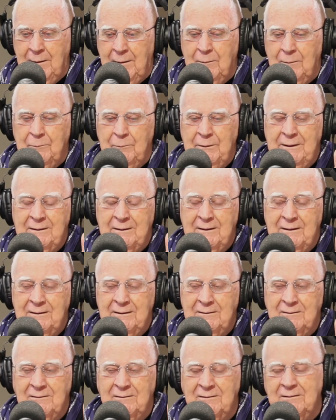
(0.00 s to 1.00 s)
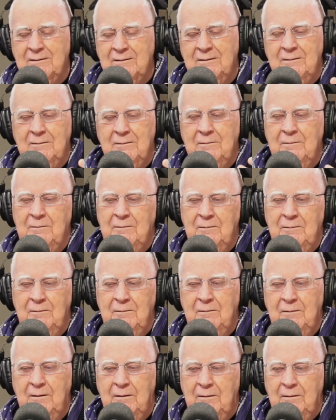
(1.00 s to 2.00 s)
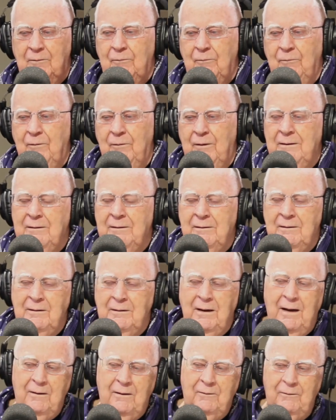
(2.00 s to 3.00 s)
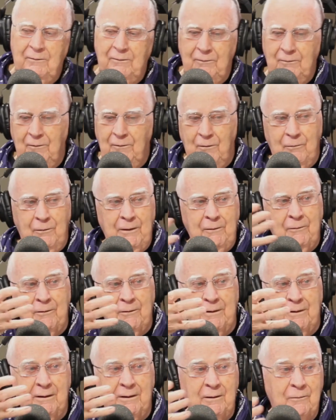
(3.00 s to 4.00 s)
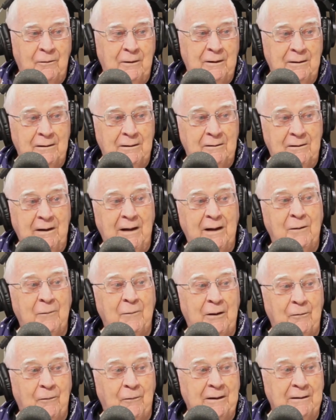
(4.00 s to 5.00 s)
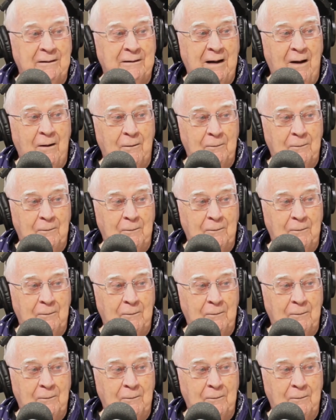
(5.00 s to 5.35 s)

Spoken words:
because we were here when Tiananmen went down.